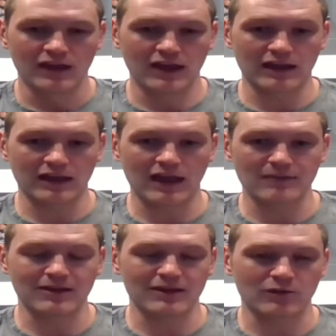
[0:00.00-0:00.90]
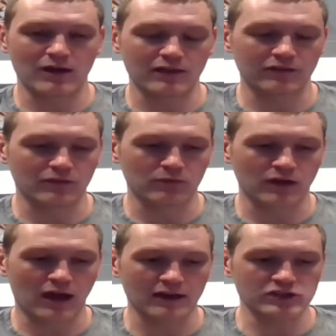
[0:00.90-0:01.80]
in a game anyway. So we're
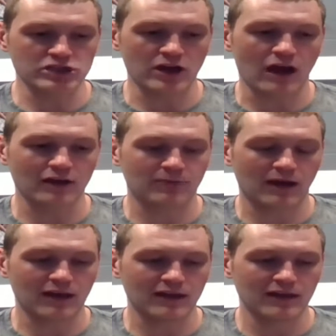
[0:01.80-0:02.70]
not shocked by it.